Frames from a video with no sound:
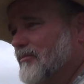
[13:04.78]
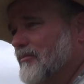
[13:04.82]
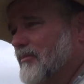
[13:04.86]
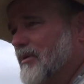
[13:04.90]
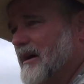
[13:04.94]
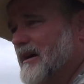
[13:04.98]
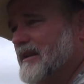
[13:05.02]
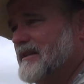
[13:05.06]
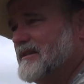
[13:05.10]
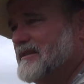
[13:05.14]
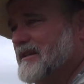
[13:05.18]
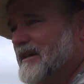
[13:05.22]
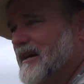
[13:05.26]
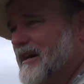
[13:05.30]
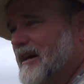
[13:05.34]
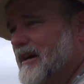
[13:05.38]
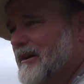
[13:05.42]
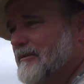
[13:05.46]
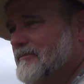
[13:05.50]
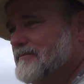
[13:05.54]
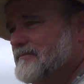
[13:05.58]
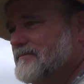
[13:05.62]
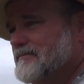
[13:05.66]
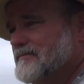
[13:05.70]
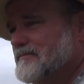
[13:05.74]
But
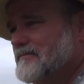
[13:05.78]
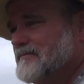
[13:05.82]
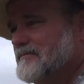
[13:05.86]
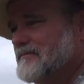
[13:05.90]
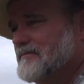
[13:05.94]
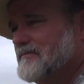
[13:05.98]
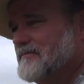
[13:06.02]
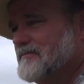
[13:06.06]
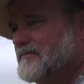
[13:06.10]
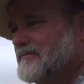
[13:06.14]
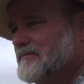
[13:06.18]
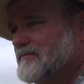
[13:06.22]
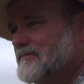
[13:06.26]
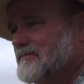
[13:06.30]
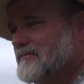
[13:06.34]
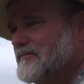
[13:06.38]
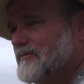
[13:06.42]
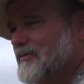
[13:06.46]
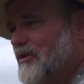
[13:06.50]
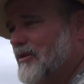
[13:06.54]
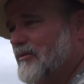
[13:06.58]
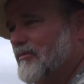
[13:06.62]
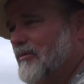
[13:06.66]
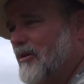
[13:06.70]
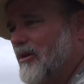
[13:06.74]

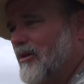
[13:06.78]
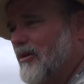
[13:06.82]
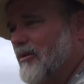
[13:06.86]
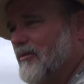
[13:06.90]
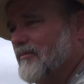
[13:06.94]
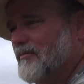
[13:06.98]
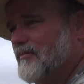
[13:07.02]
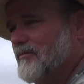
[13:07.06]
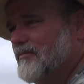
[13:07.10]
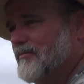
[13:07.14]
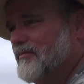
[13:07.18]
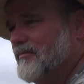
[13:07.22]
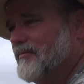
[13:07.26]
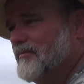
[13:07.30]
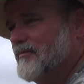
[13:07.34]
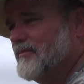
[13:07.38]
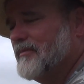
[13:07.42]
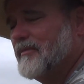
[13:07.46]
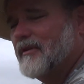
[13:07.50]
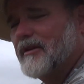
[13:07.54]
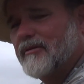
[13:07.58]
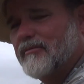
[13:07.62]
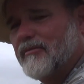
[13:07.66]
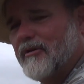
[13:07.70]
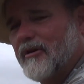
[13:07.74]
they're a ball.
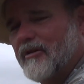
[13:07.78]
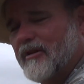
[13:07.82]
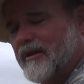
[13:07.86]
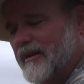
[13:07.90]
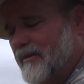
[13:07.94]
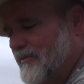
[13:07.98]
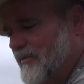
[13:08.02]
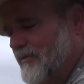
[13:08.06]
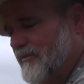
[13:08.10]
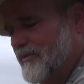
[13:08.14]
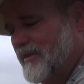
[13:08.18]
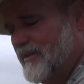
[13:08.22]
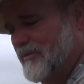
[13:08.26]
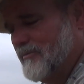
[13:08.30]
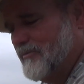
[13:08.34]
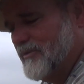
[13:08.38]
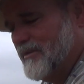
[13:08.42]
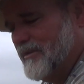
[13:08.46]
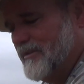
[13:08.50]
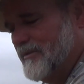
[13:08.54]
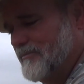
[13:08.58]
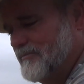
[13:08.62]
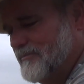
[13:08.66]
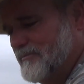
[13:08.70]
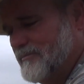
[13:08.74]
They're a ball. Even if you get
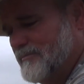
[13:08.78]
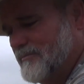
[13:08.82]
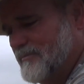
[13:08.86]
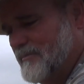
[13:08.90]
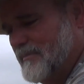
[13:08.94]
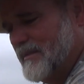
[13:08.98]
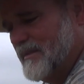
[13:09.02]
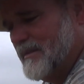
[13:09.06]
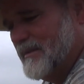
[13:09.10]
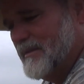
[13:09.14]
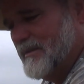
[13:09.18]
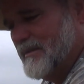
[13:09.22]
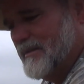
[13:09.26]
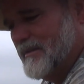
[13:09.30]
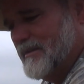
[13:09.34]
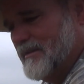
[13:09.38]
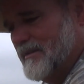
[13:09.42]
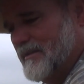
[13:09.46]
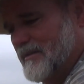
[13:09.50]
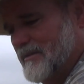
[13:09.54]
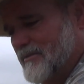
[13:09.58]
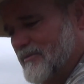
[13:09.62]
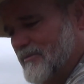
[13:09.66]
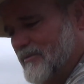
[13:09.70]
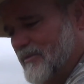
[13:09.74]
one
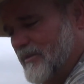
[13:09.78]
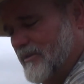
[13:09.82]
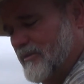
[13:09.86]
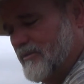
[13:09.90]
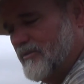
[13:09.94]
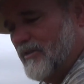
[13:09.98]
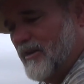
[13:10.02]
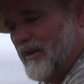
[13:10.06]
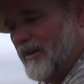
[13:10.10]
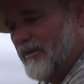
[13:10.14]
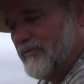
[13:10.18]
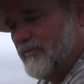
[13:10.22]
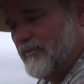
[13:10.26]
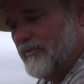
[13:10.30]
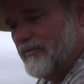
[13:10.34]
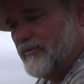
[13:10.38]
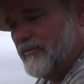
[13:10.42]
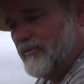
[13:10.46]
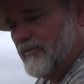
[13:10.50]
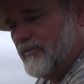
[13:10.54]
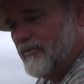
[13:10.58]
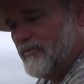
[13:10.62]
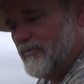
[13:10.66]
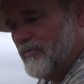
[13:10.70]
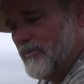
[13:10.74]
of the Crosmans
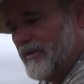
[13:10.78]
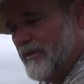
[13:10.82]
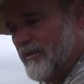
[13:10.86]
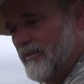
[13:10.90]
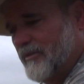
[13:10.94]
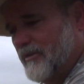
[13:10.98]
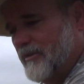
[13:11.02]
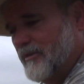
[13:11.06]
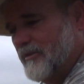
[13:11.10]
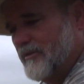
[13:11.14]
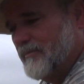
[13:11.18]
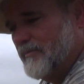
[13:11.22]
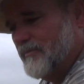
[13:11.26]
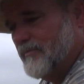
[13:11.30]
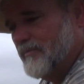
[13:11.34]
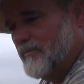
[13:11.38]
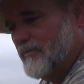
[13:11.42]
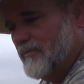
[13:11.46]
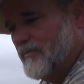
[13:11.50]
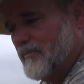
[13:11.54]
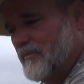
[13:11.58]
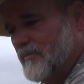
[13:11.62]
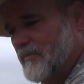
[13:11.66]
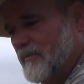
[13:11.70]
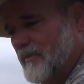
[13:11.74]
or one of the
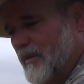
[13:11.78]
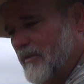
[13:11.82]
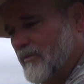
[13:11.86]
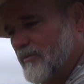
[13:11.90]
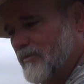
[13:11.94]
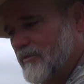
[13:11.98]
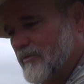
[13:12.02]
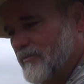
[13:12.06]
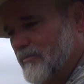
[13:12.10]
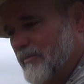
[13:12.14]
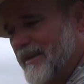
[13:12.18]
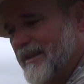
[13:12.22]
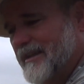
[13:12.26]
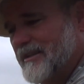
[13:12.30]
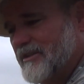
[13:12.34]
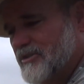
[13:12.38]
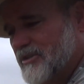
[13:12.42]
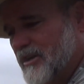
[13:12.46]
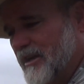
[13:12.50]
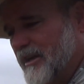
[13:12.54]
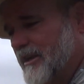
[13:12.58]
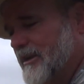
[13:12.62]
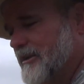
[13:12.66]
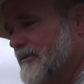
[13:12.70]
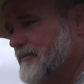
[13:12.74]
other ones made in
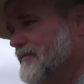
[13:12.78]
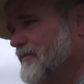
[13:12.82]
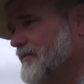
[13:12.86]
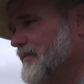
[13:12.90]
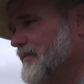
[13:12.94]
China,